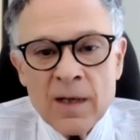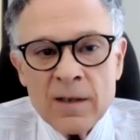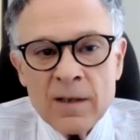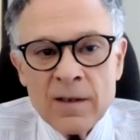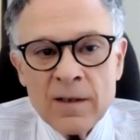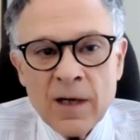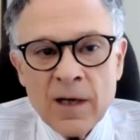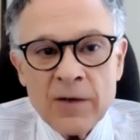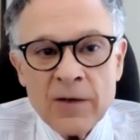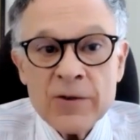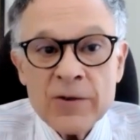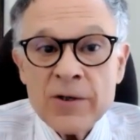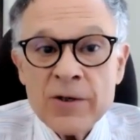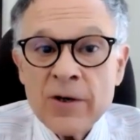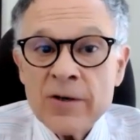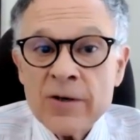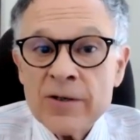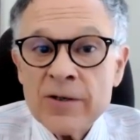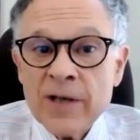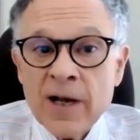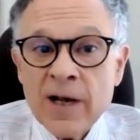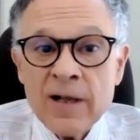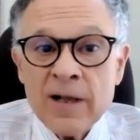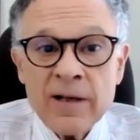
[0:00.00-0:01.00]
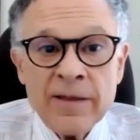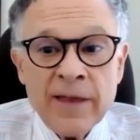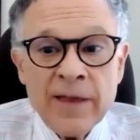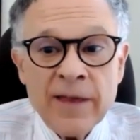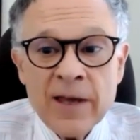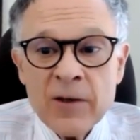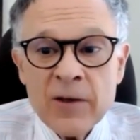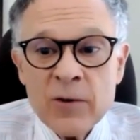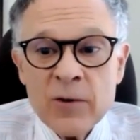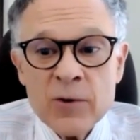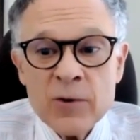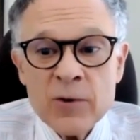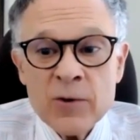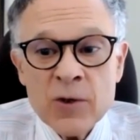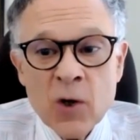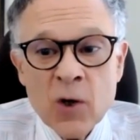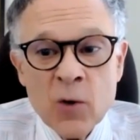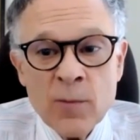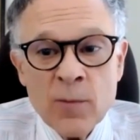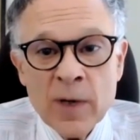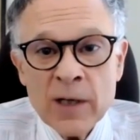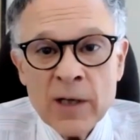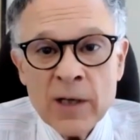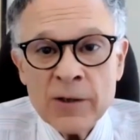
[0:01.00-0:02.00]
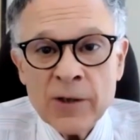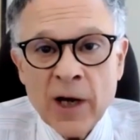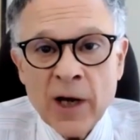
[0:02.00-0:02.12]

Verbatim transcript: Dr. Sarah Zallek, thank you so much.